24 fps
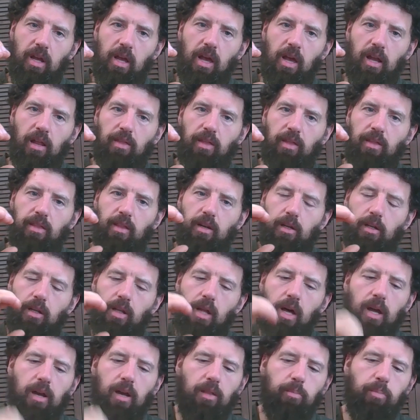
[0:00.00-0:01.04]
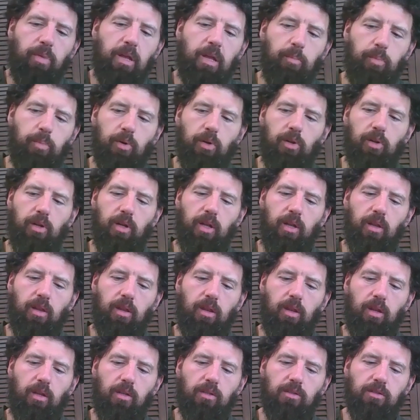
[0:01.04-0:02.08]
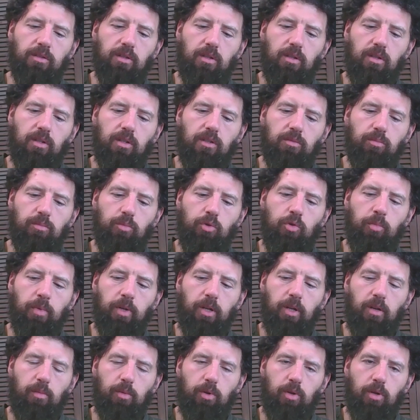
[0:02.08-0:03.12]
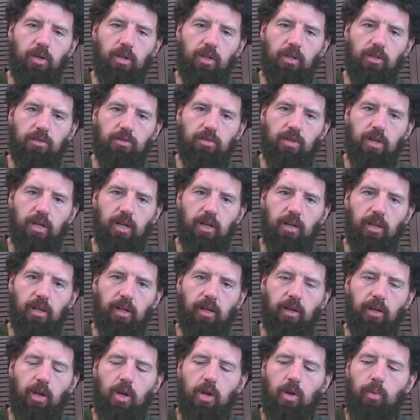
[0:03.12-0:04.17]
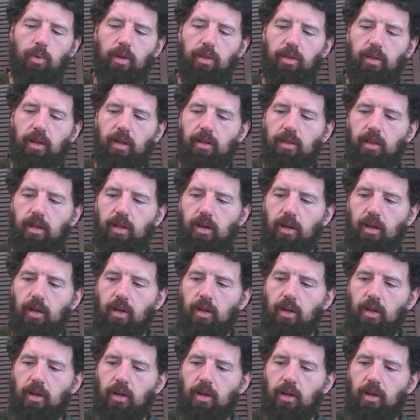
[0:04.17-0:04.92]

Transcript: And I think that a lot of the people in these movement communities, right, like we think that